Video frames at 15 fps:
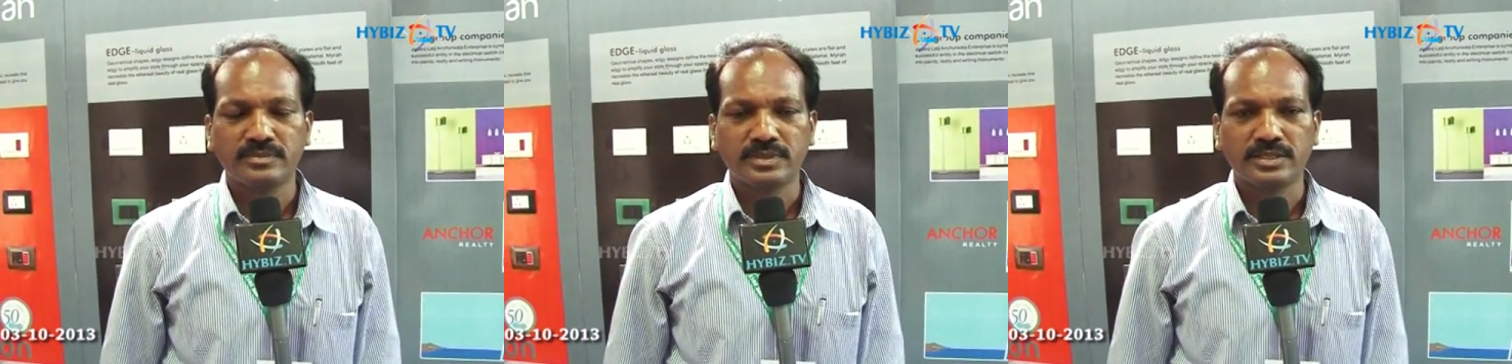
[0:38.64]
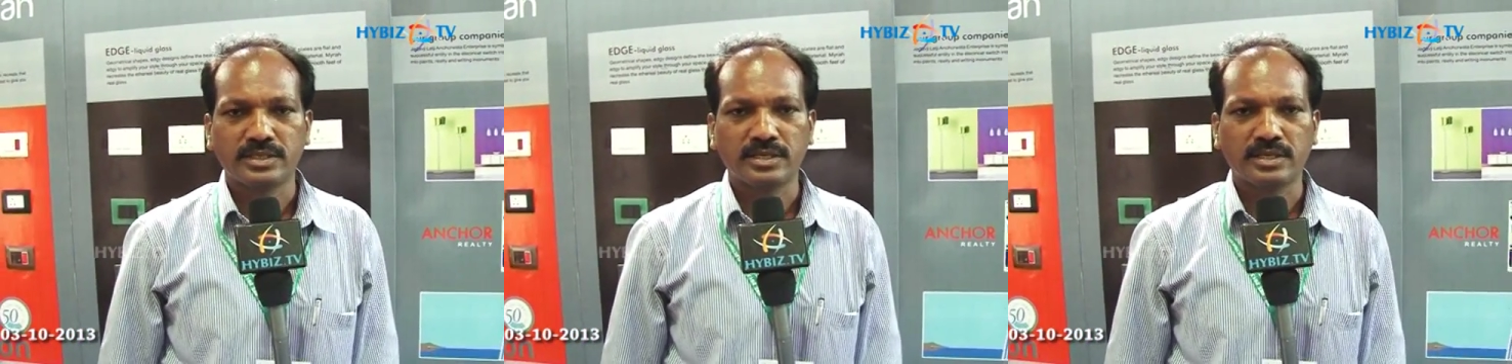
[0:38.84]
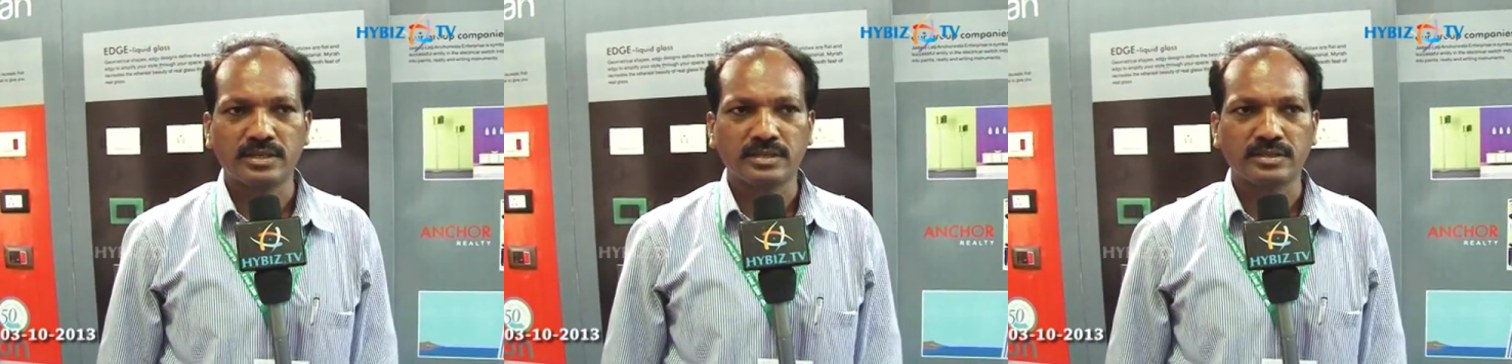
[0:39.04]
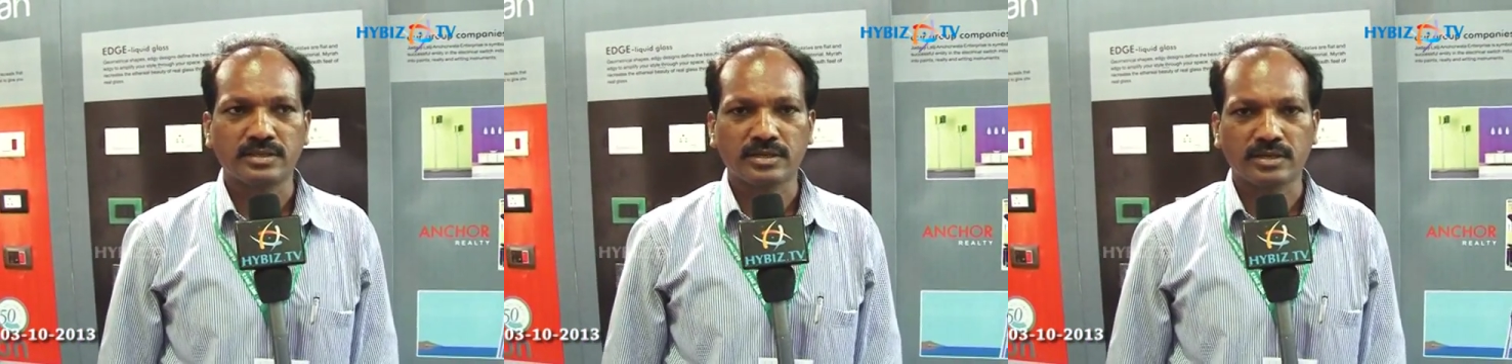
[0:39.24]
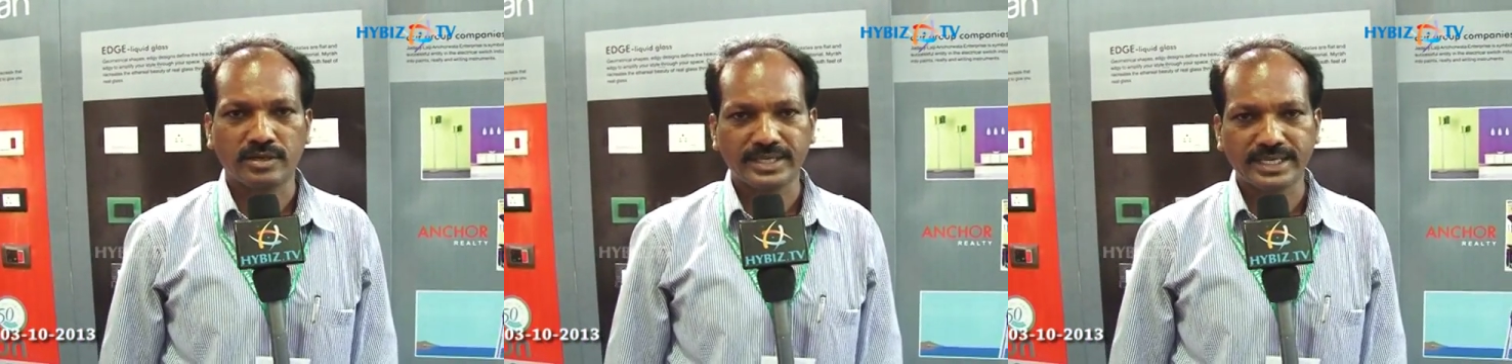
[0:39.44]
uh,
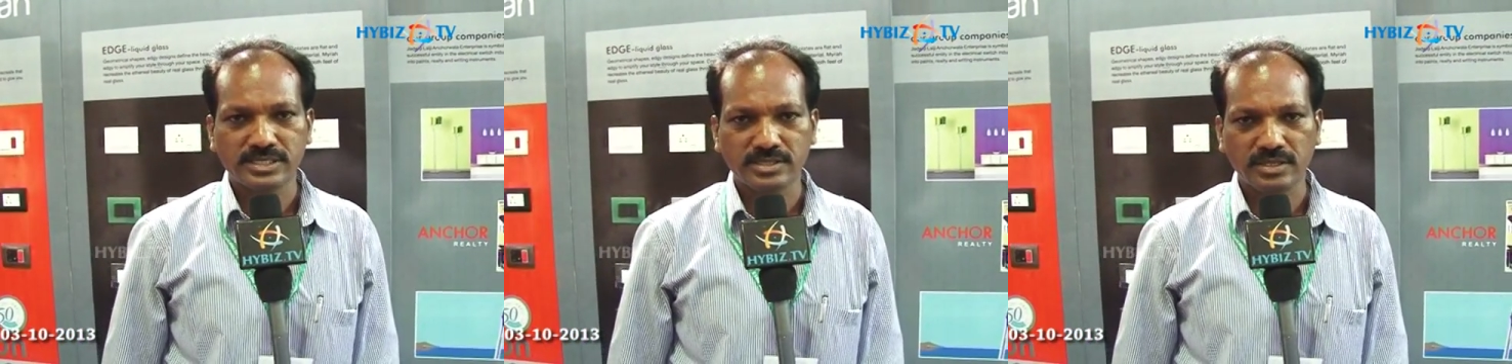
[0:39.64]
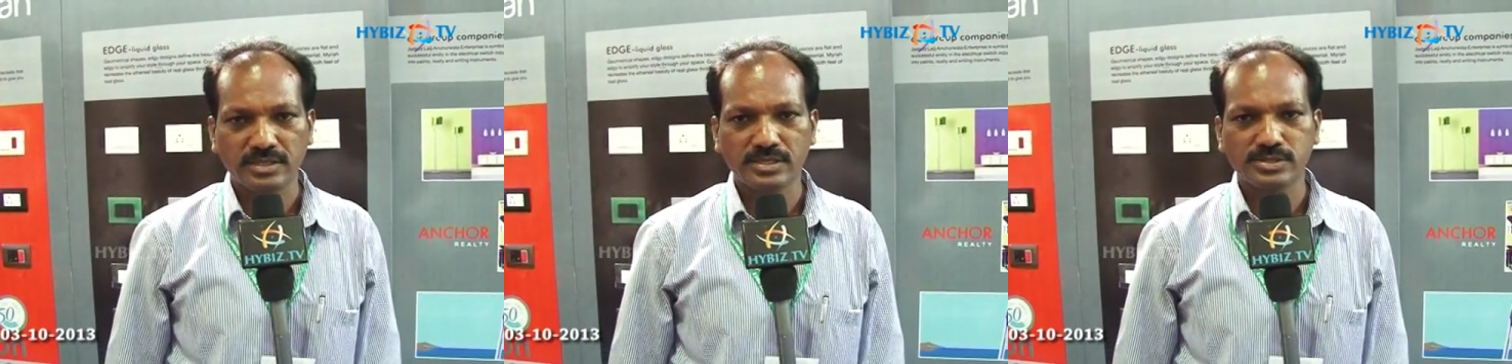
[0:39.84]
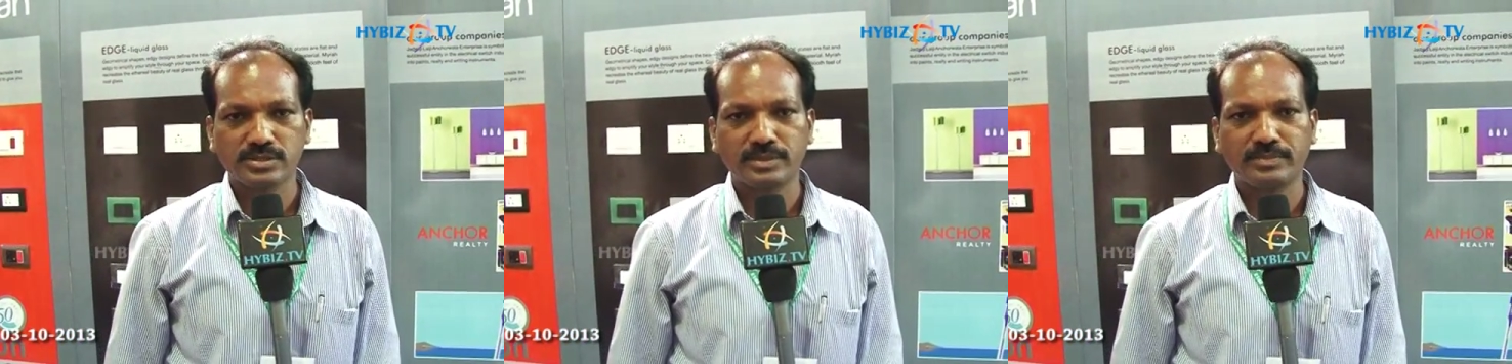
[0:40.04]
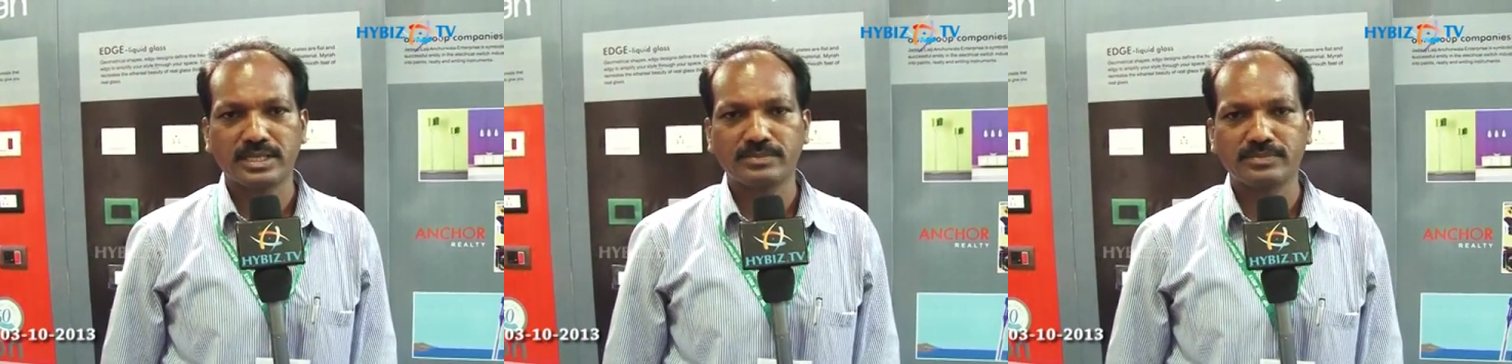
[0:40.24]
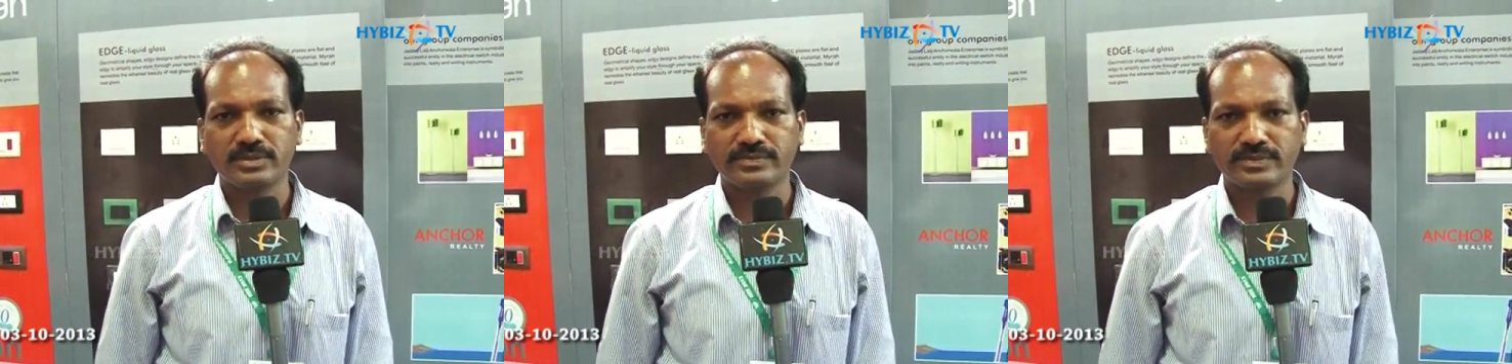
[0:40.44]
the contacts are also made
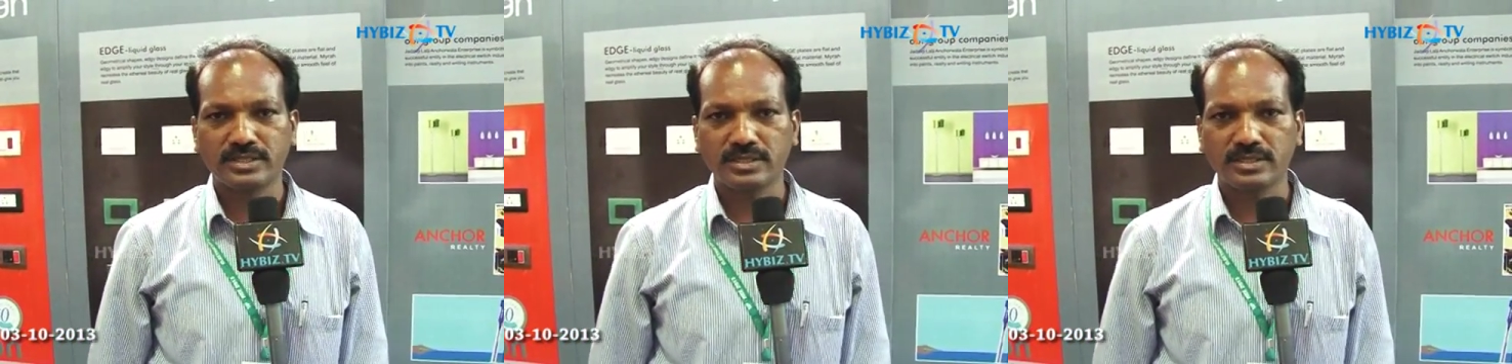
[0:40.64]
up of